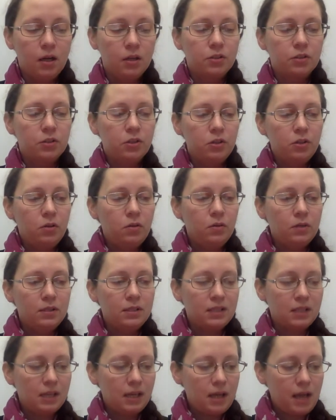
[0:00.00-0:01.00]
to
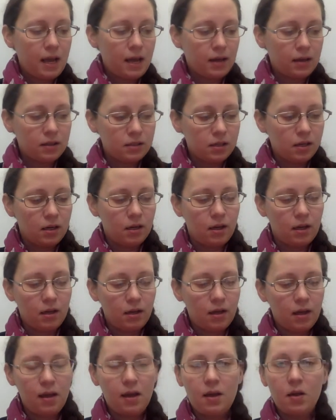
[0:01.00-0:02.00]
select
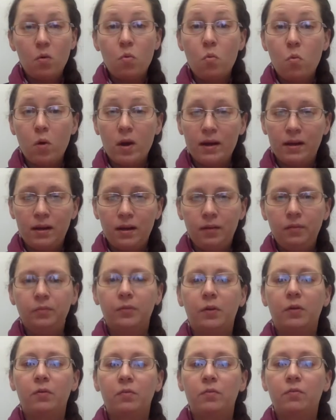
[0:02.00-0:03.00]
a winner
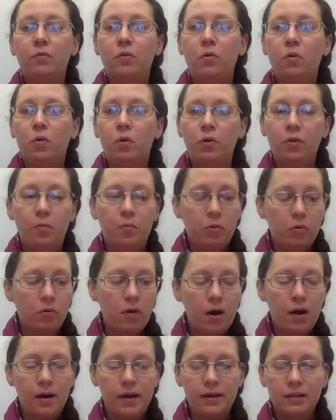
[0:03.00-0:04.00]
for the
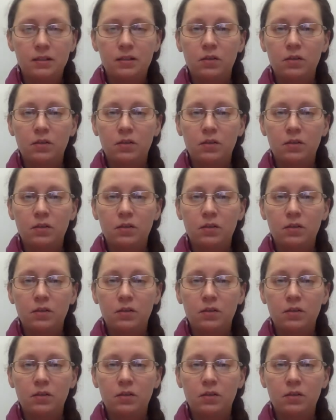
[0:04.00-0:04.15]
prize.